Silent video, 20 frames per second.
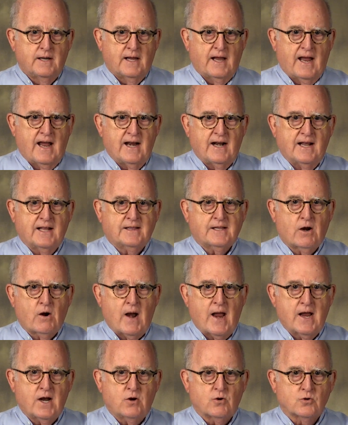and let their
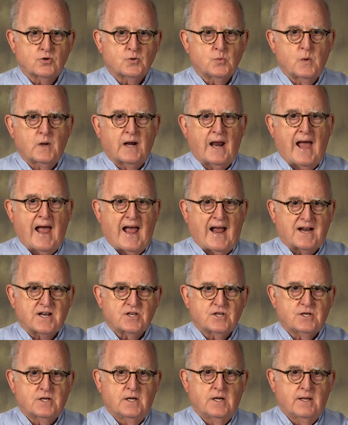ankles
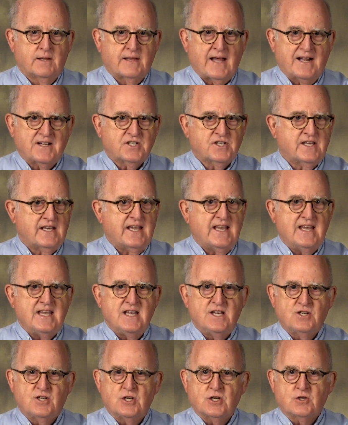relax, that's the
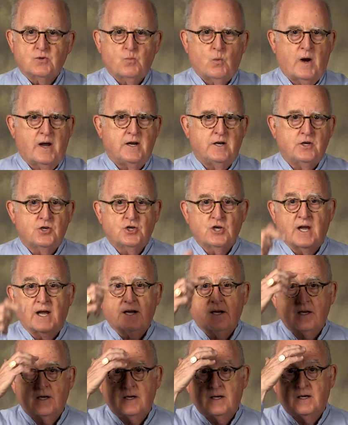easiest way to
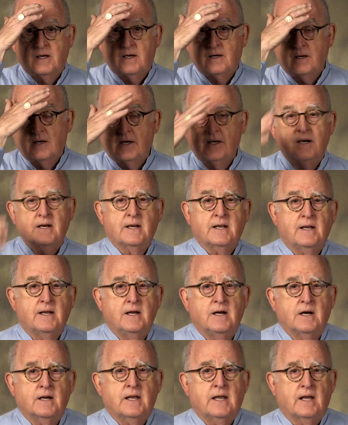check an
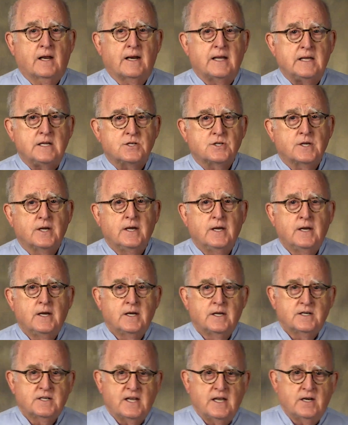Achilles
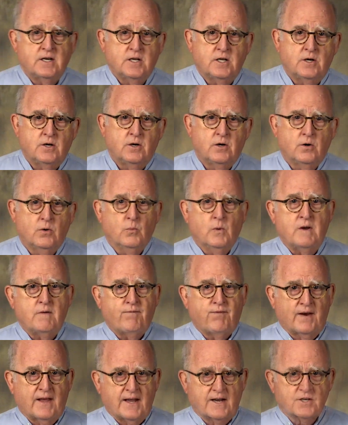tendon
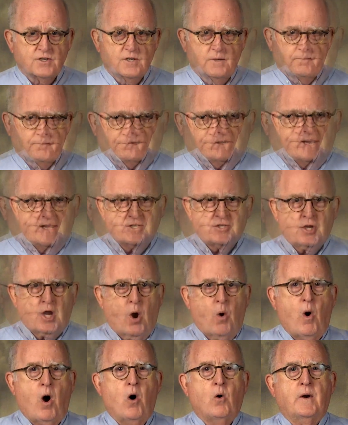reflex. Let's
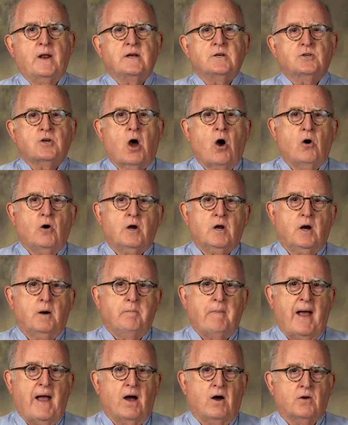go on and talk
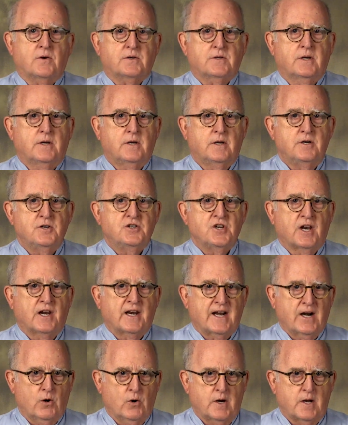about
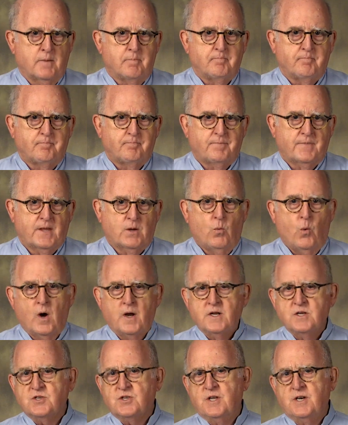delirium. What
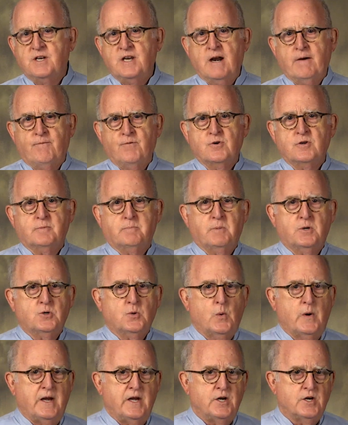is the difference
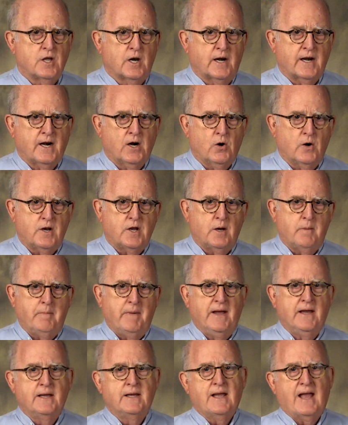between
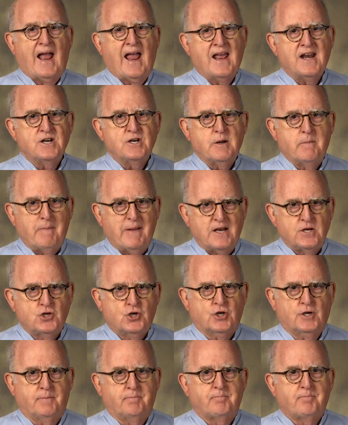delirium and
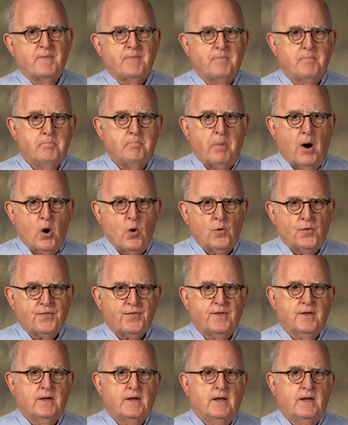dementia? Both